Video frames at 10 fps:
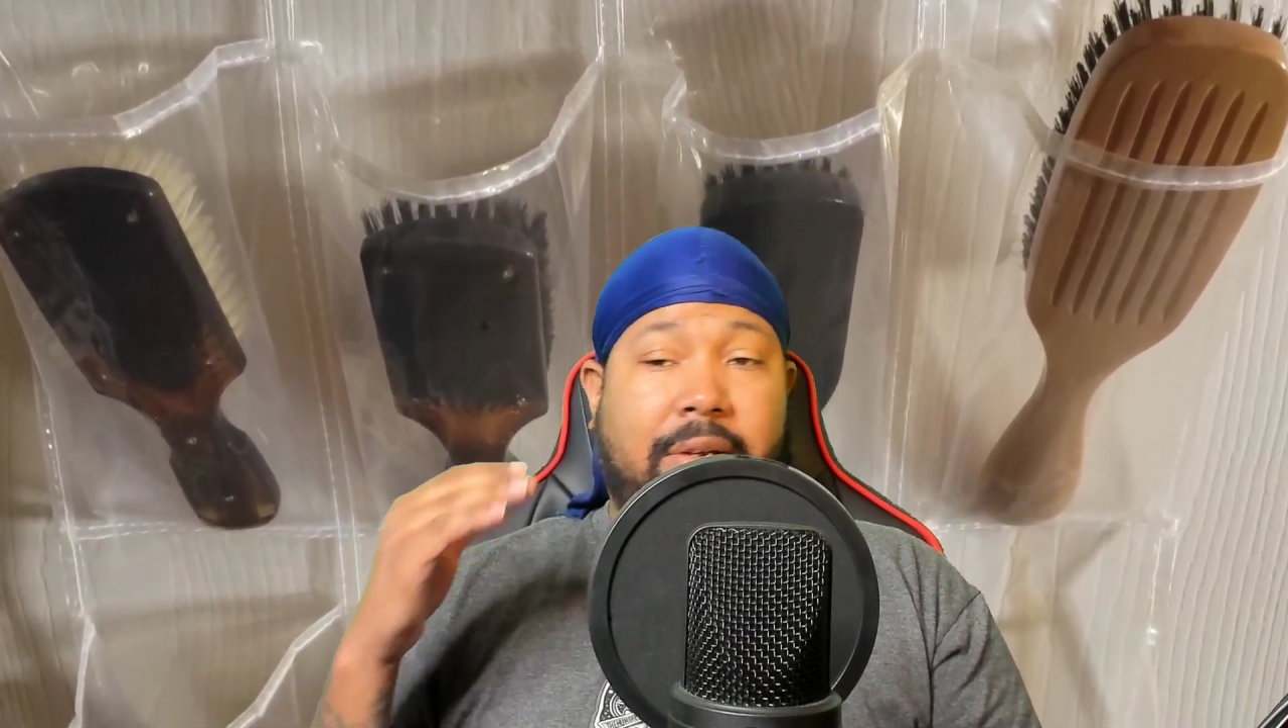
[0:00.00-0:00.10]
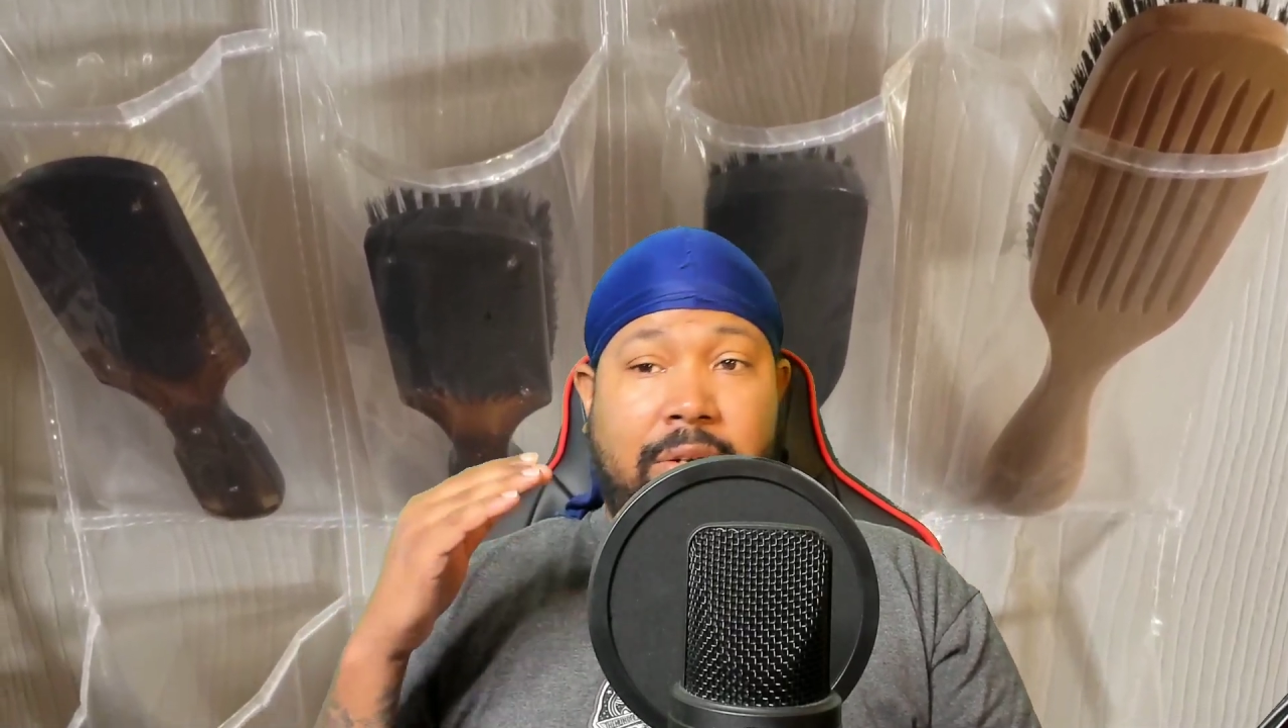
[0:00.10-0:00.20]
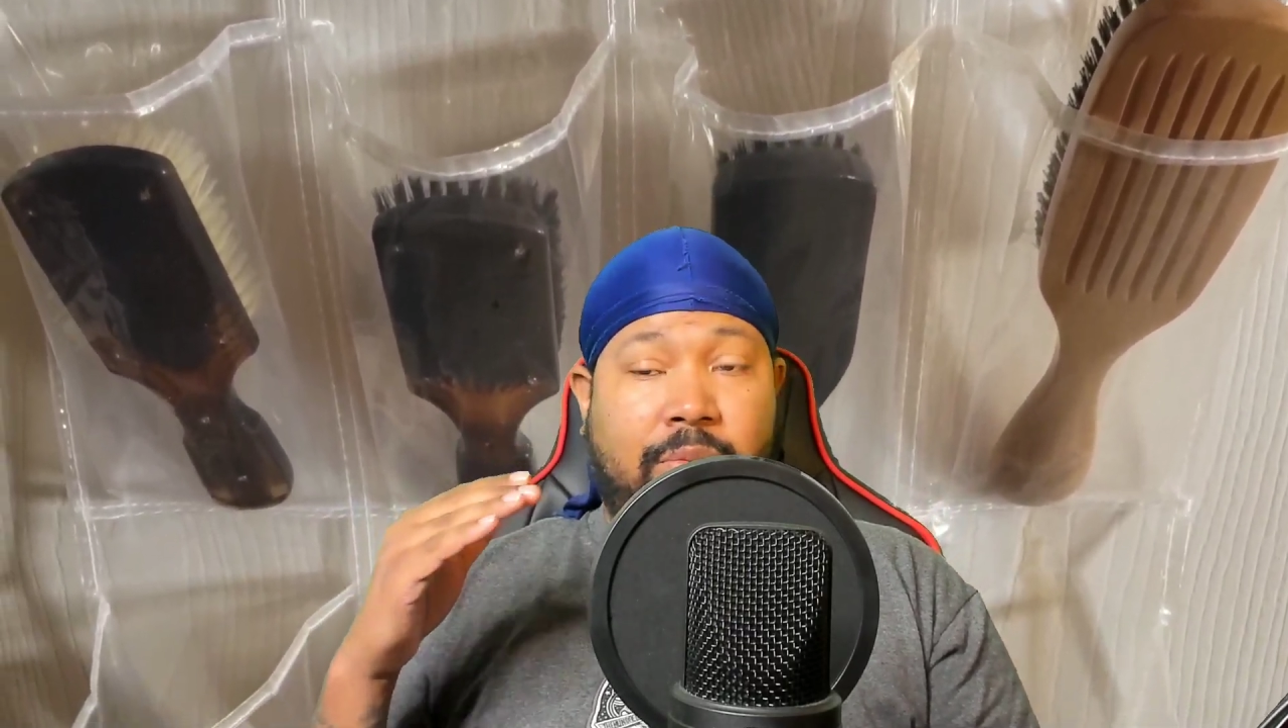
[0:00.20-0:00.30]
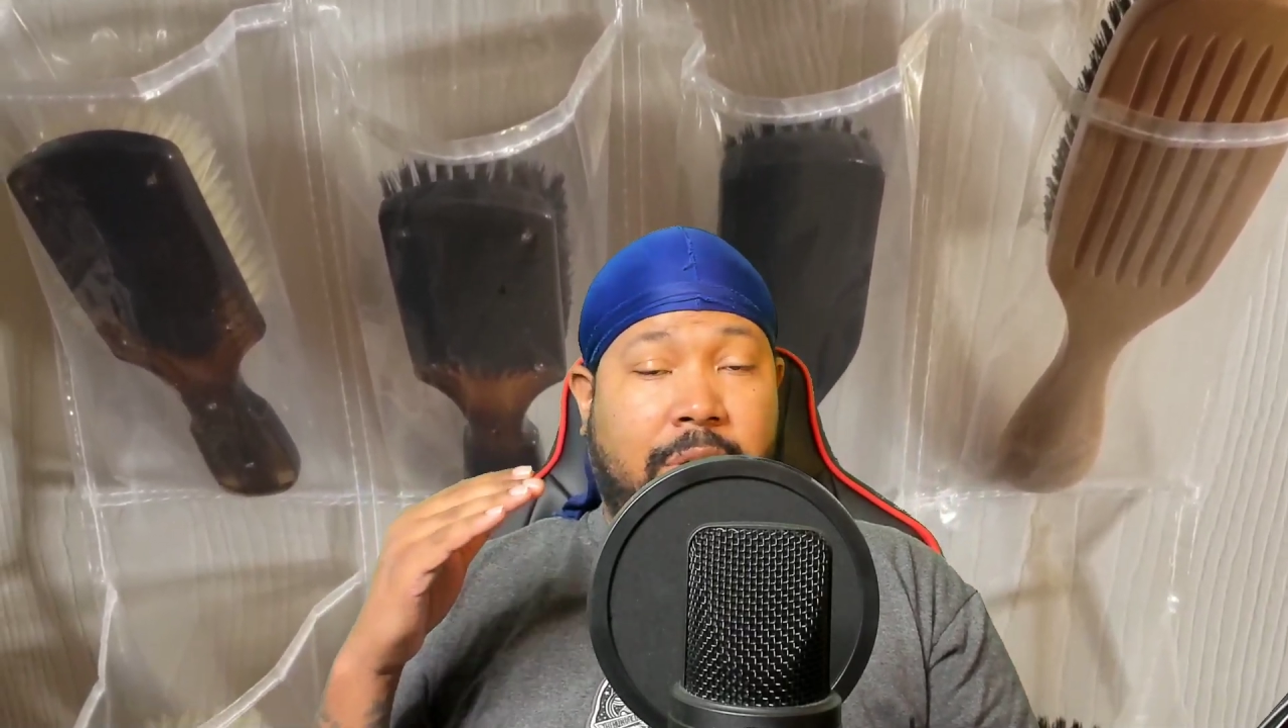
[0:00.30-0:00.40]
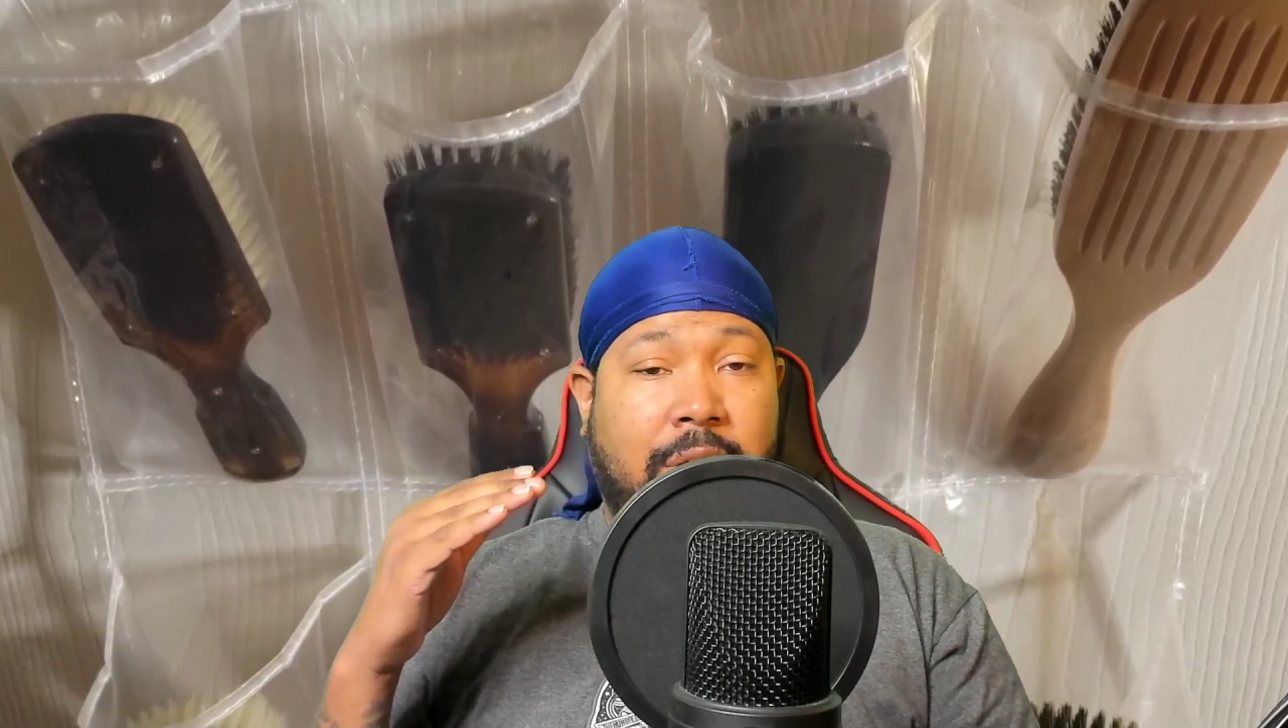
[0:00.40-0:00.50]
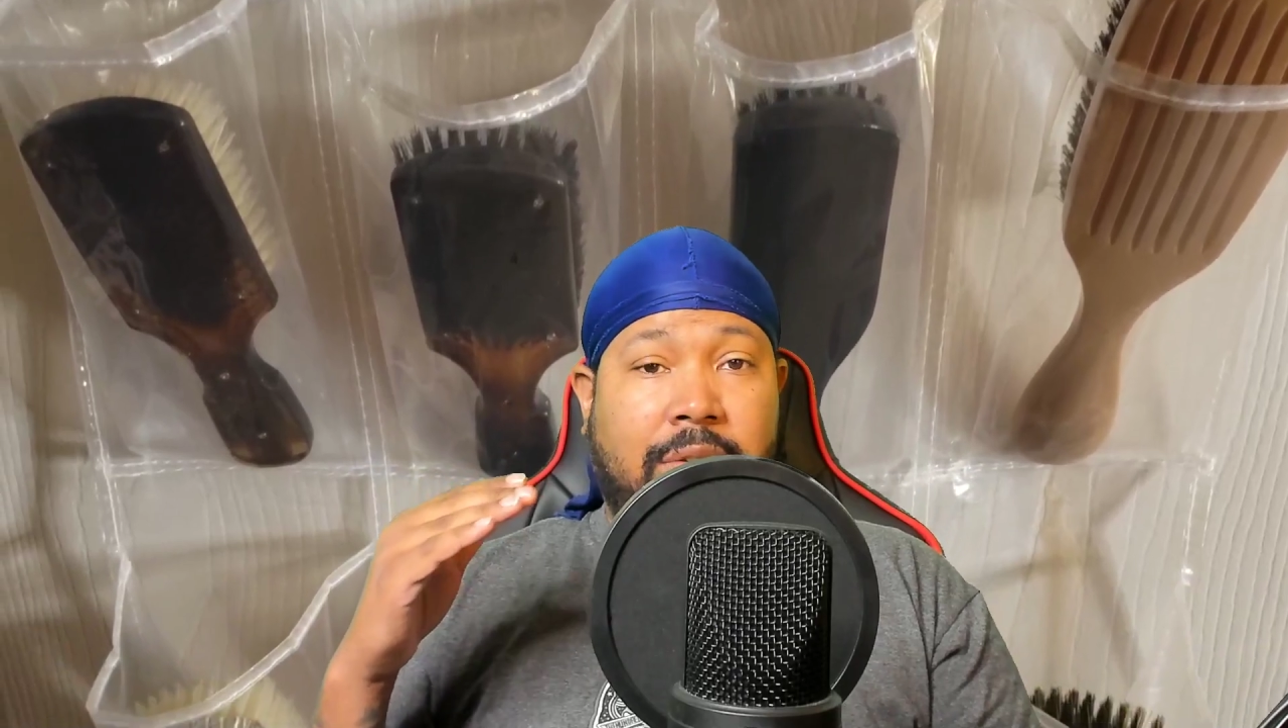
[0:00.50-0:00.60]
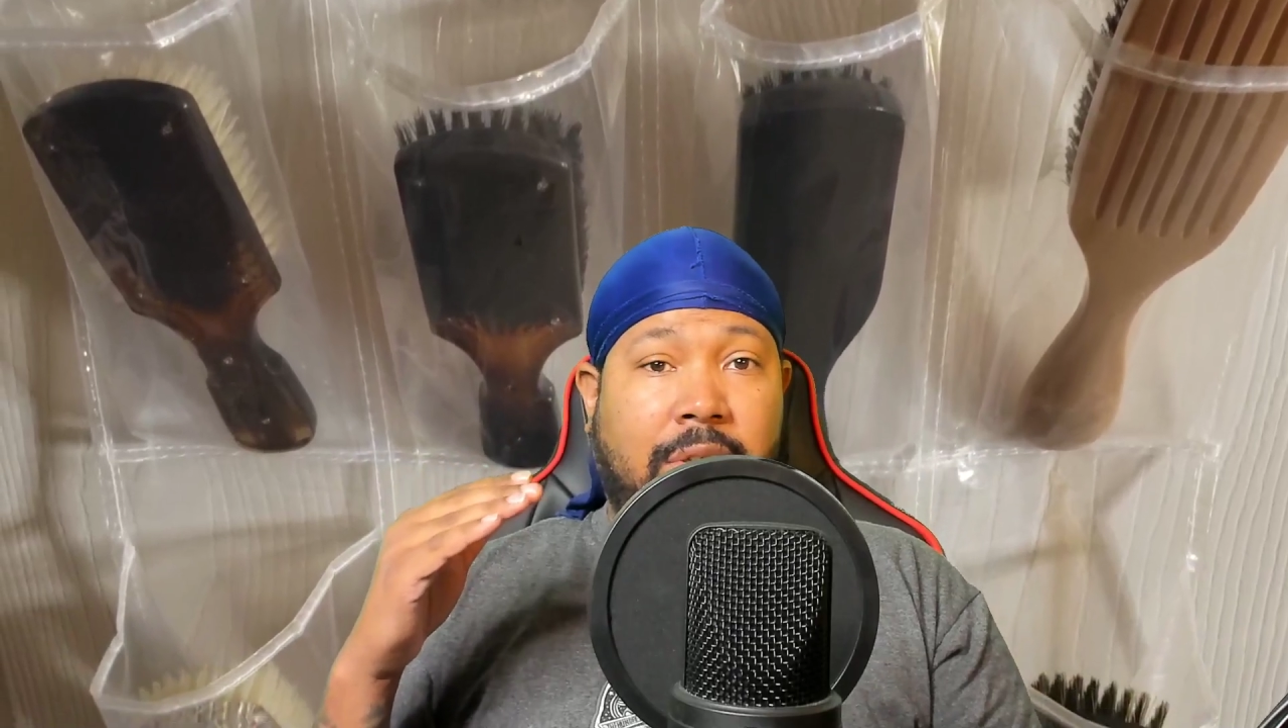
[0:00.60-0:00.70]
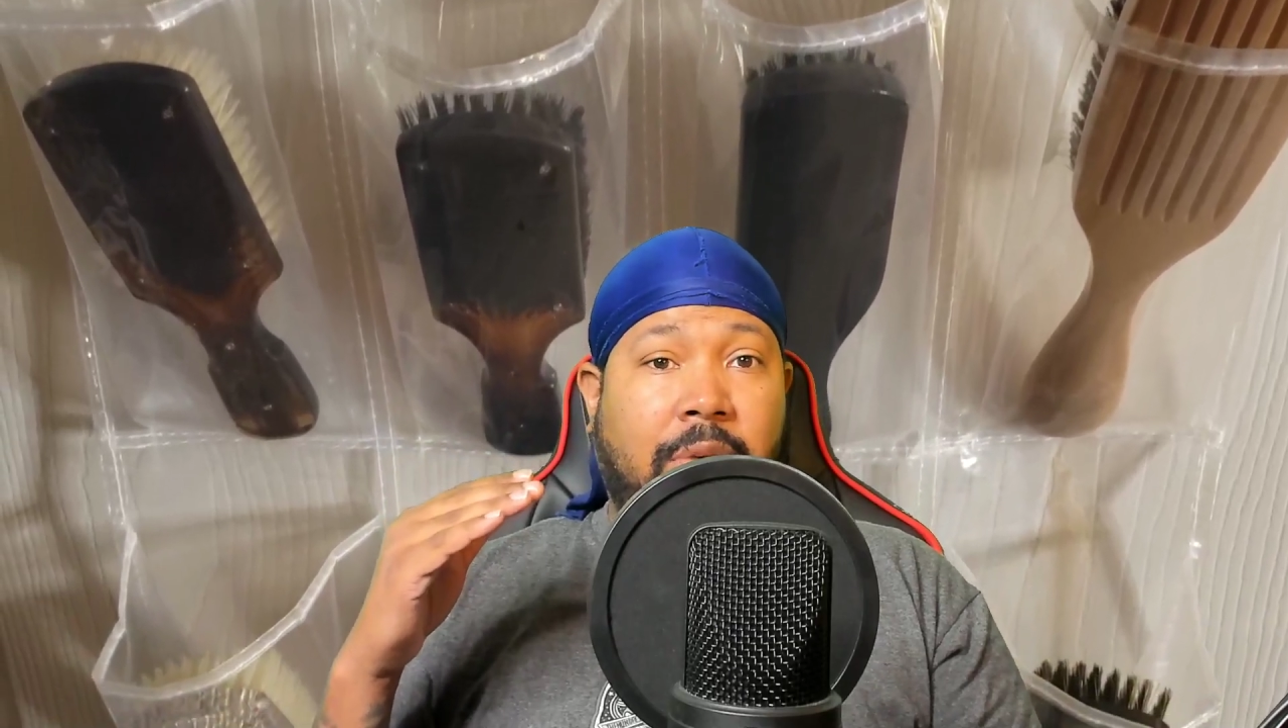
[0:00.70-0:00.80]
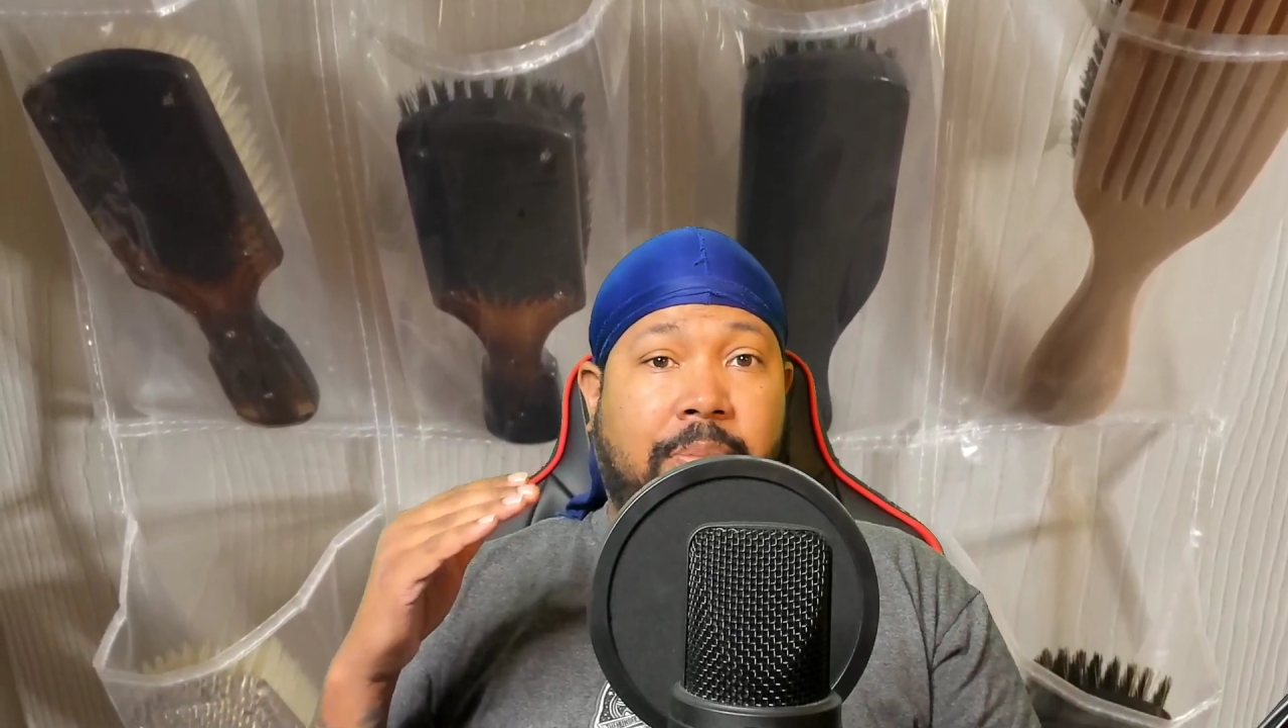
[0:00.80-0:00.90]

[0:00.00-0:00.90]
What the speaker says: Because